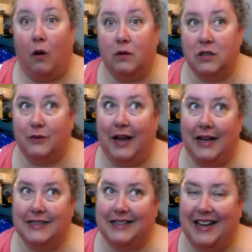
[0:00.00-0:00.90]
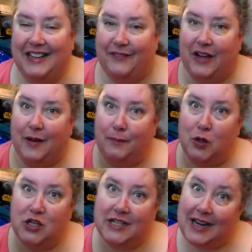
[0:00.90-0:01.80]
also has kind of a
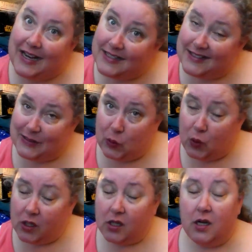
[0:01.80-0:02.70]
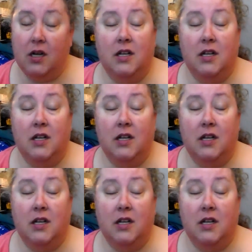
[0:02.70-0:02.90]
merchandise store.